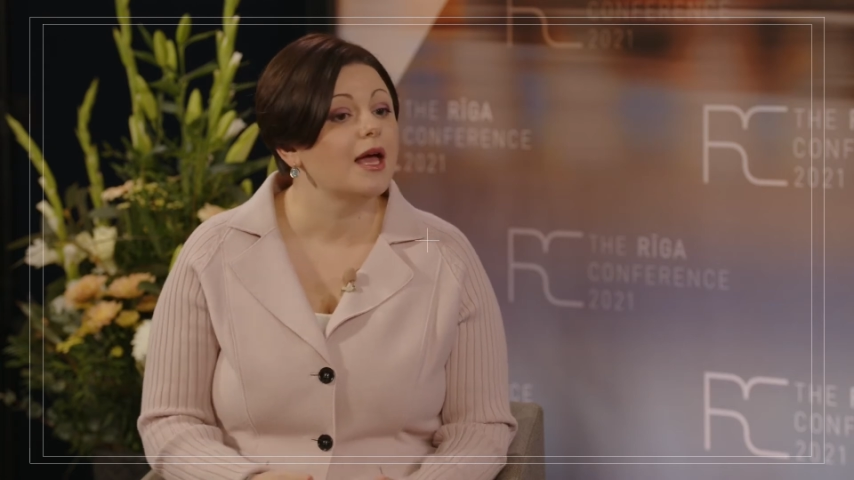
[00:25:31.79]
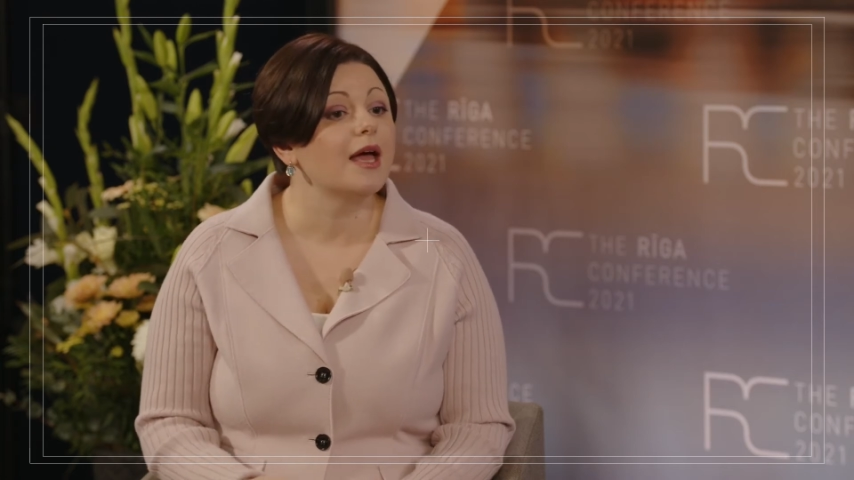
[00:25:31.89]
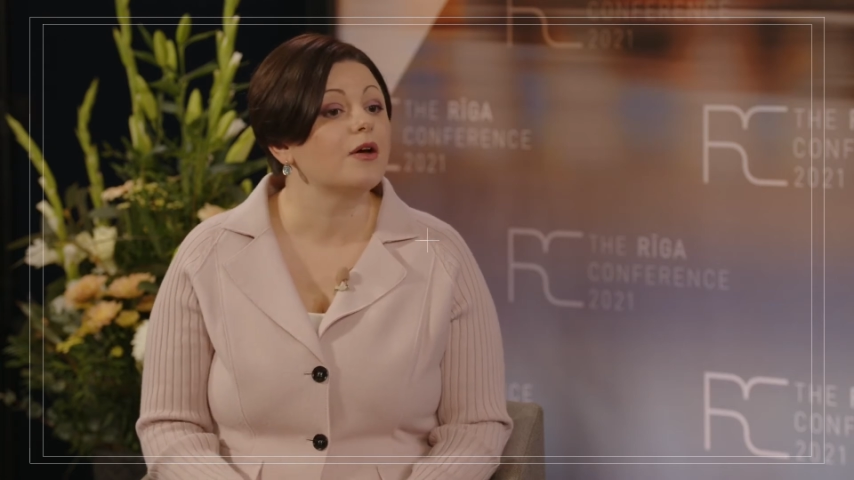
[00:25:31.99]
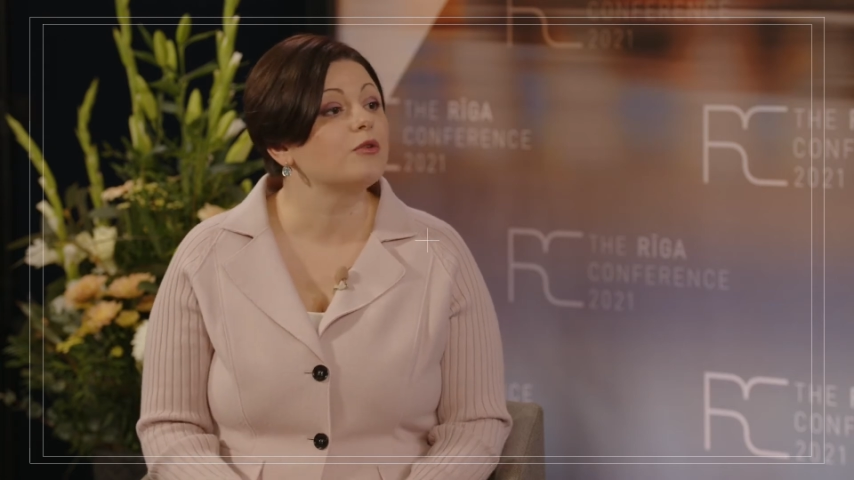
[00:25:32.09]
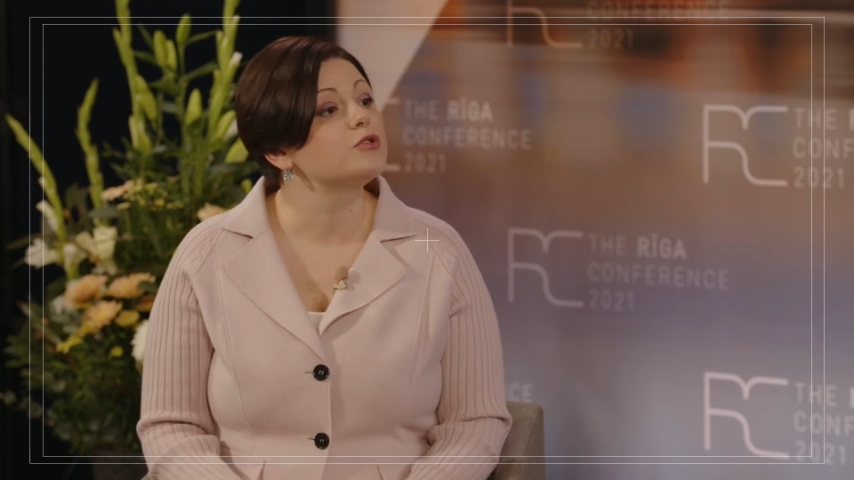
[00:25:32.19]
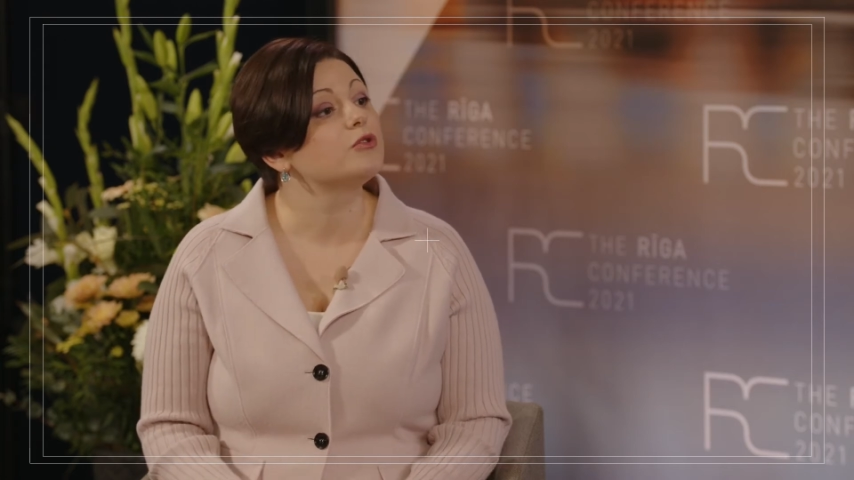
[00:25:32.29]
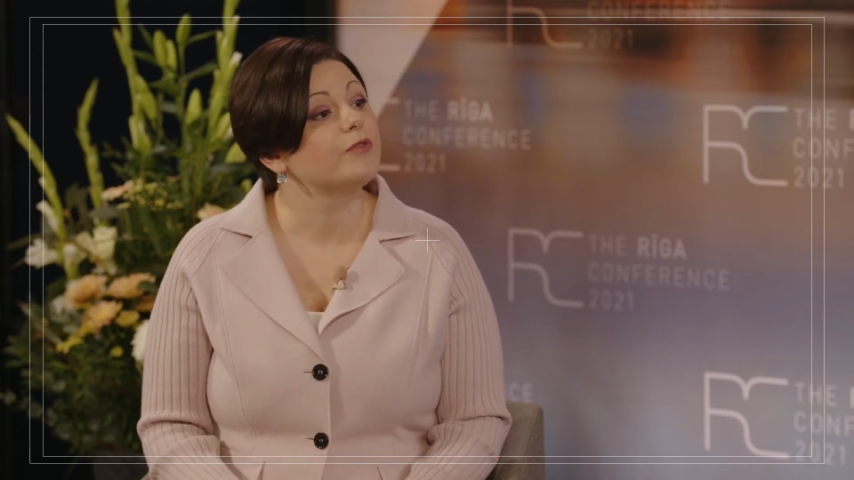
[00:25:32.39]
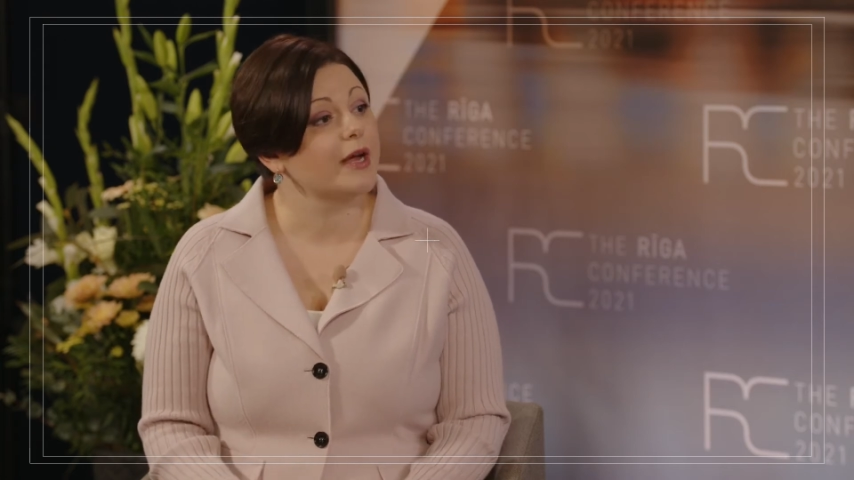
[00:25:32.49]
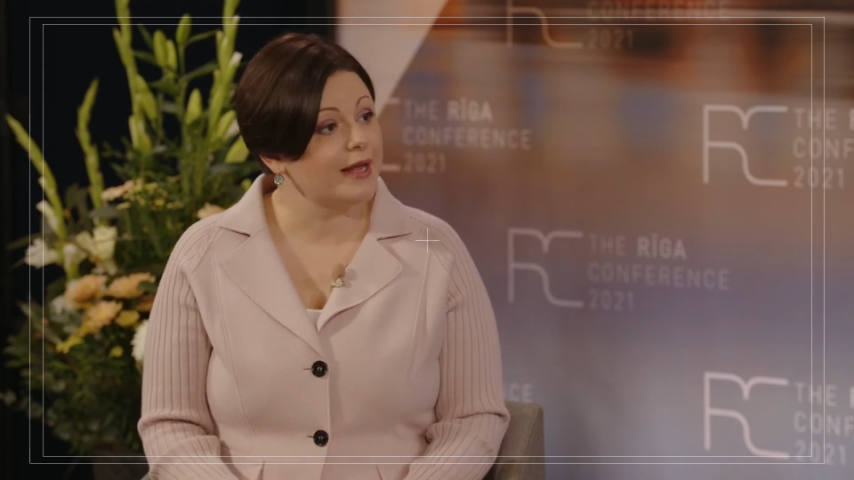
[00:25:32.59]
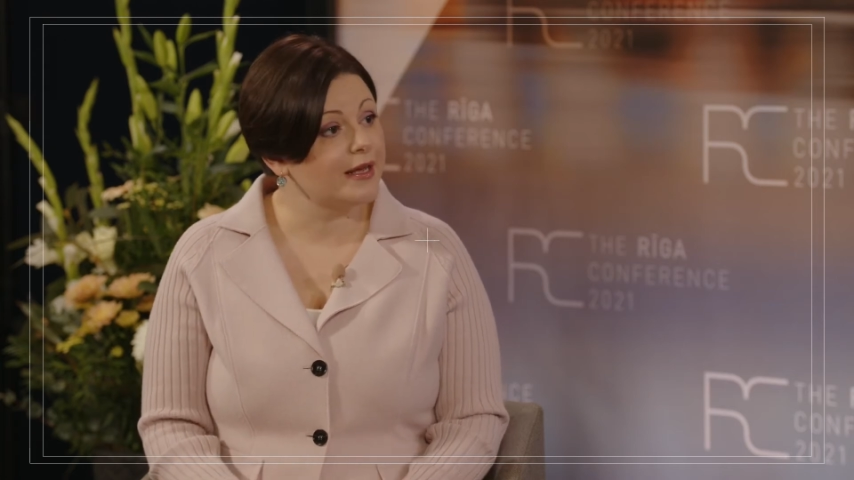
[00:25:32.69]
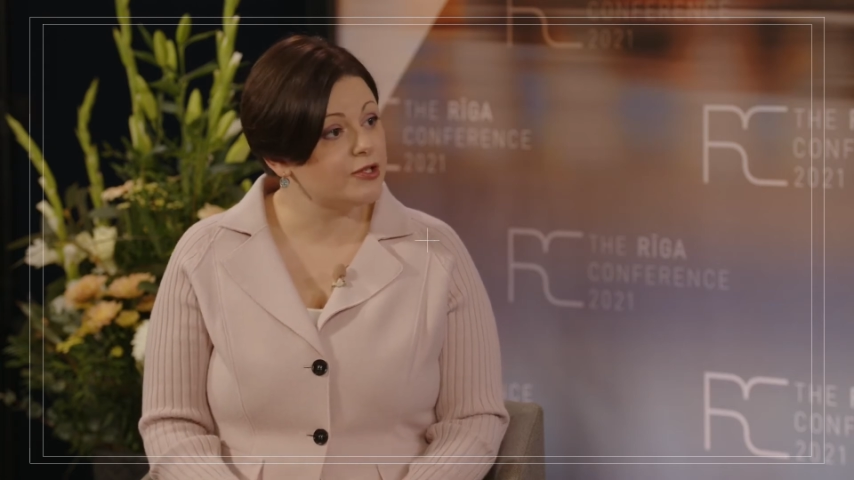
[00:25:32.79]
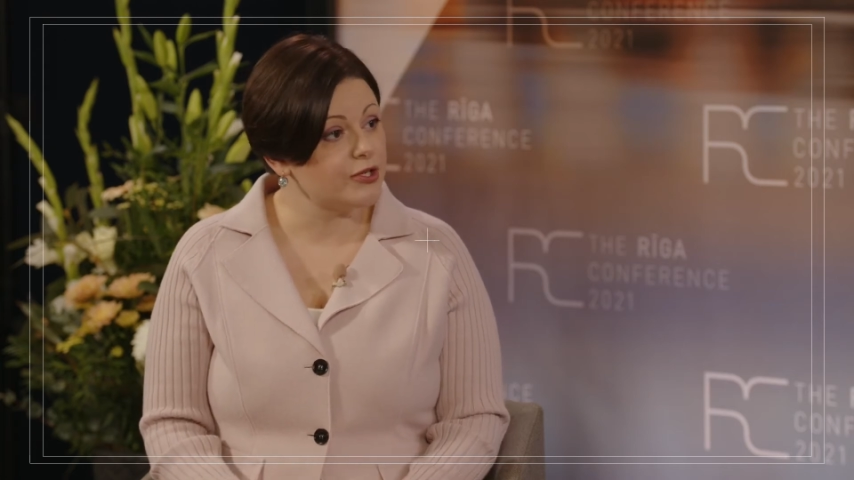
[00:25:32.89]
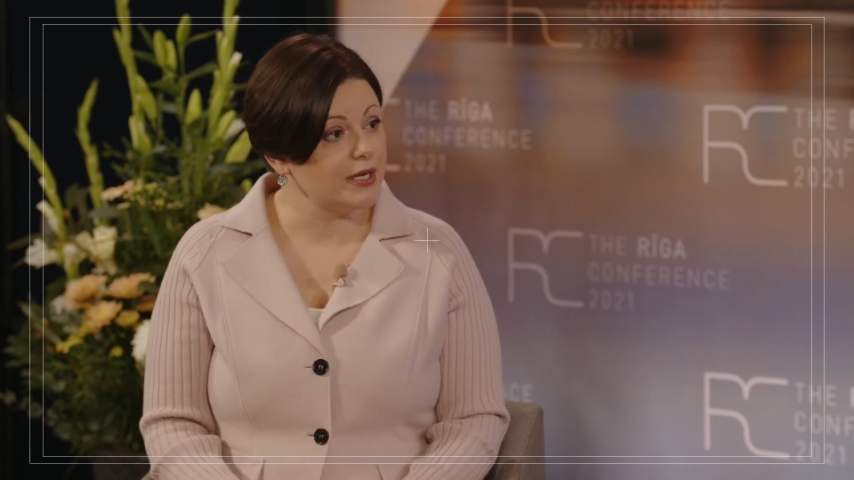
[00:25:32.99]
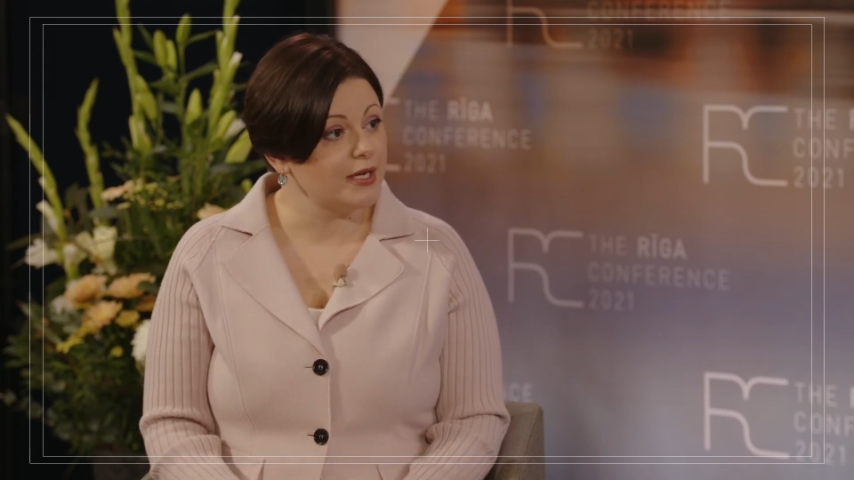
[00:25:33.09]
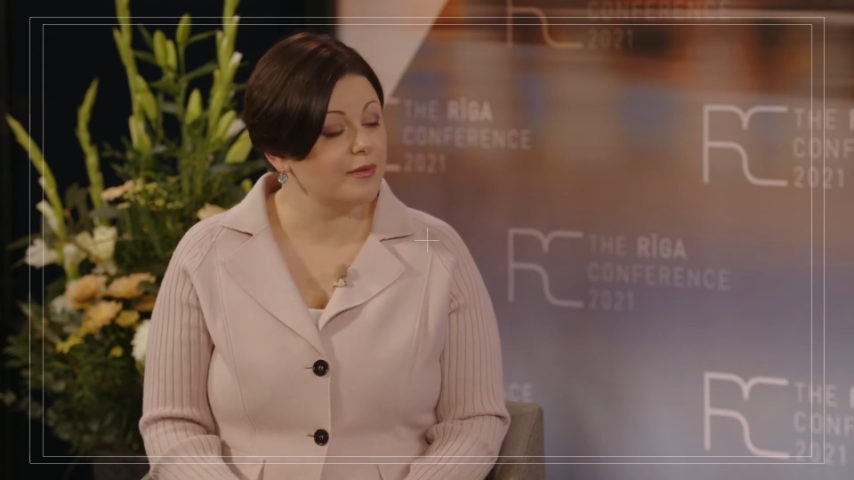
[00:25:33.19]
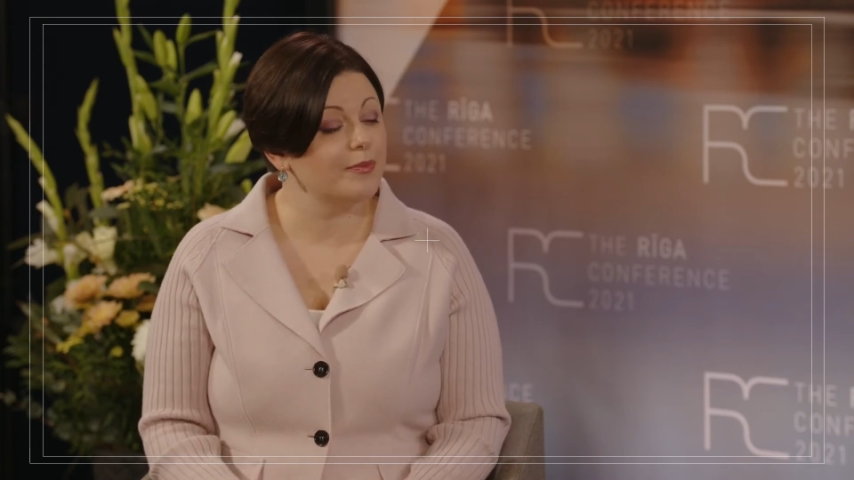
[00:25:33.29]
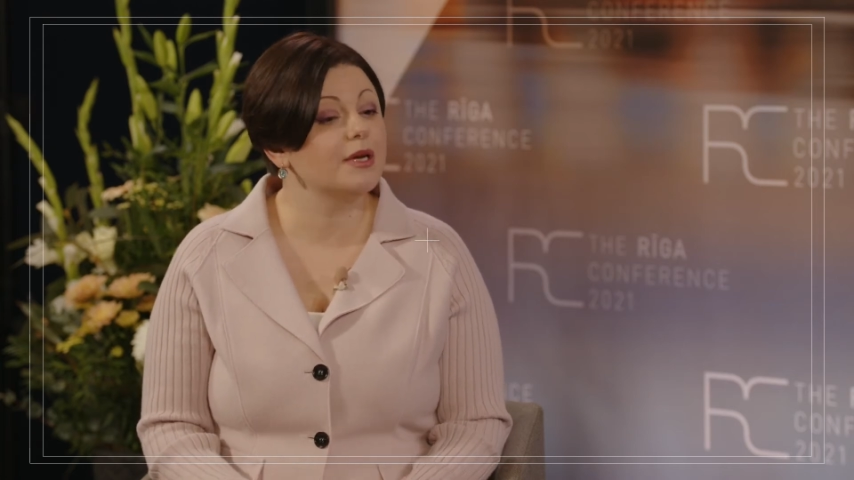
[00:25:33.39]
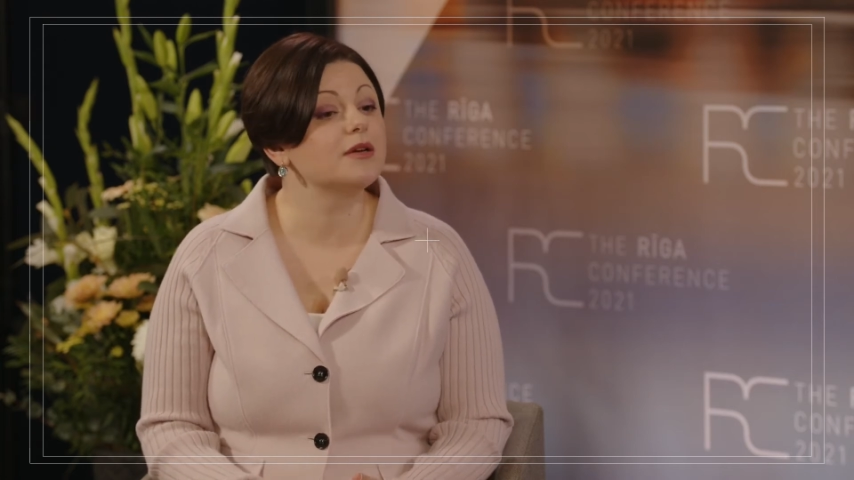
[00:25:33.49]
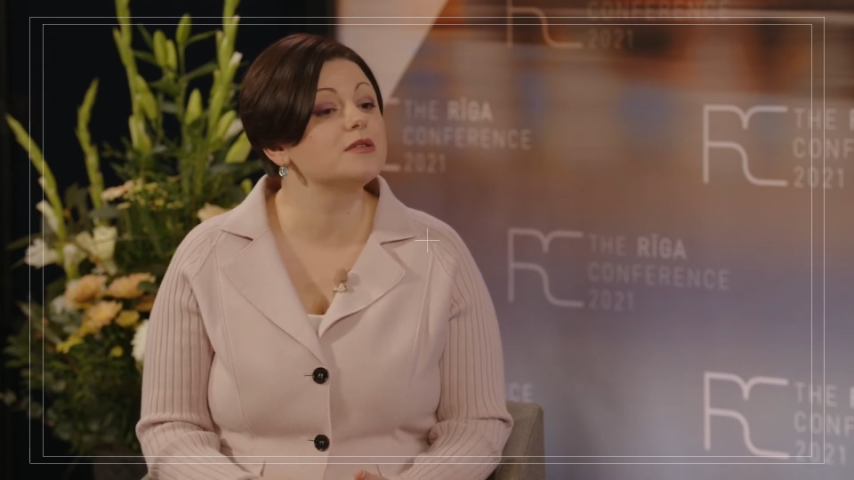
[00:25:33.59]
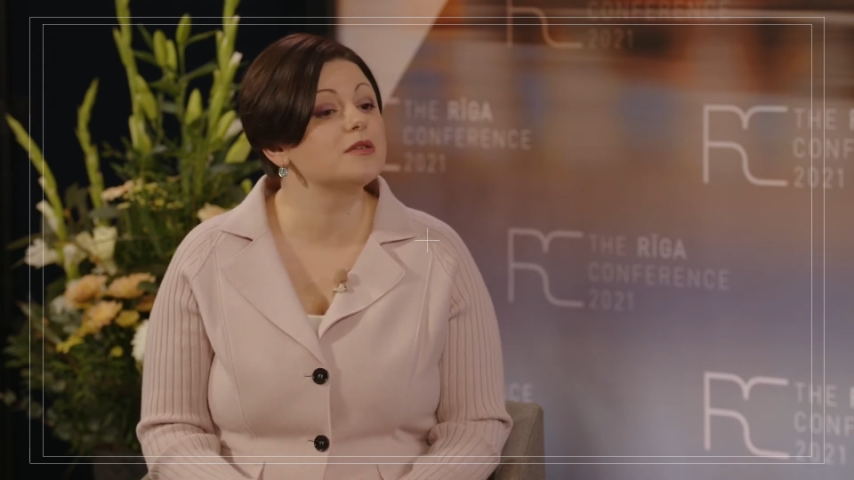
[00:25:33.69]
and also financially, because